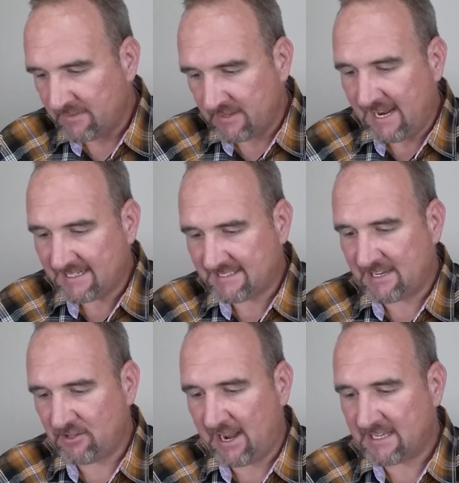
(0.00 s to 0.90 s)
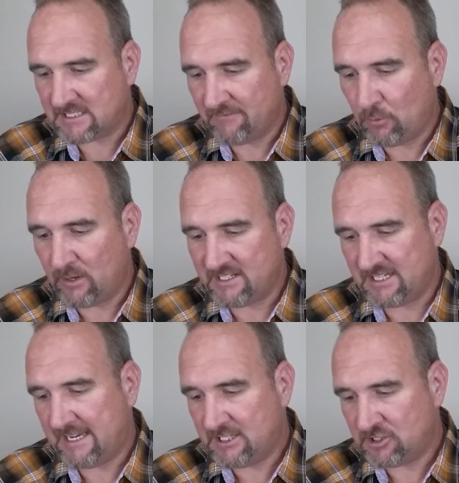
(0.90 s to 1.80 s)
The next thing they're asking for is
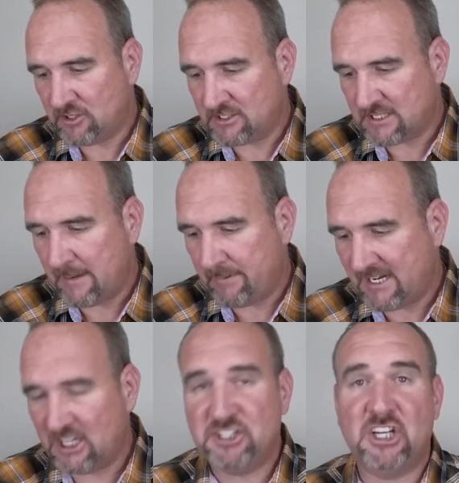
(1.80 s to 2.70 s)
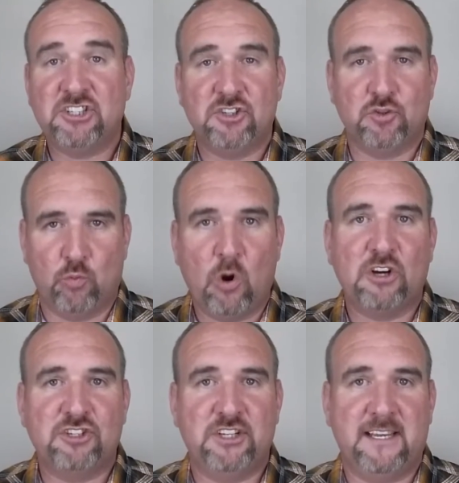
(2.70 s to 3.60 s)
an insurance company adjuster's
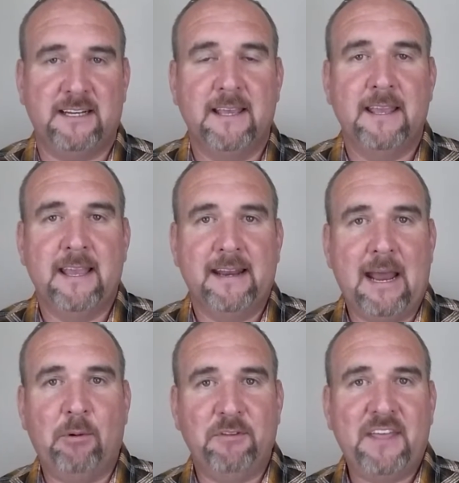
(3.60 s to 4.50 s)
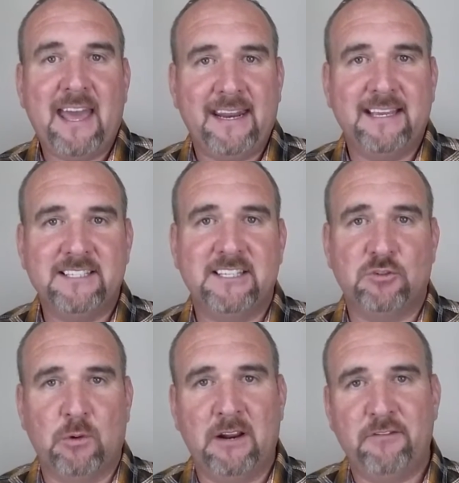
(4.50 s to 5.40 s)
worksheet. Now, what that is
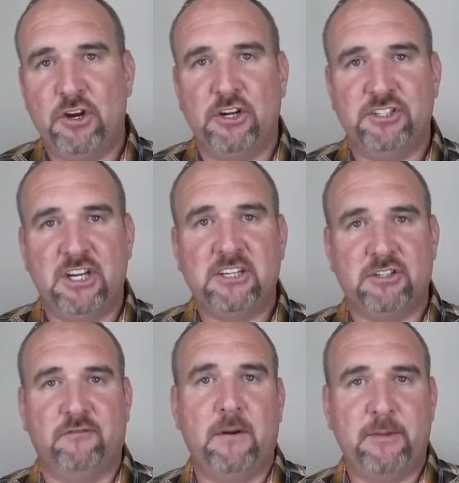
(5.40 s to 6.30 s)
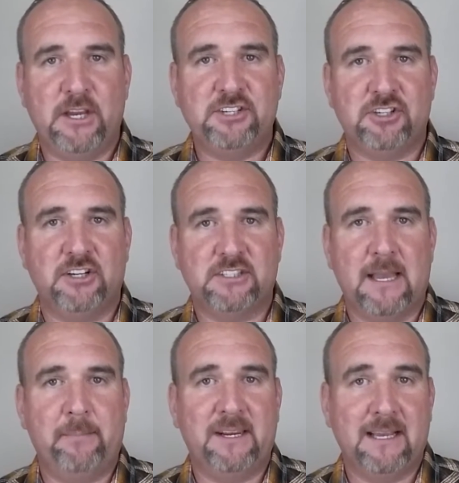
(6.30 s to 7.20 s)
whenever your adjuster from your insurance
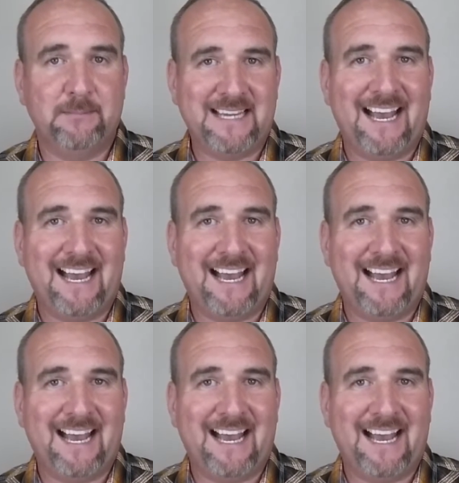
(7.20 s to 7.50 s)
company comes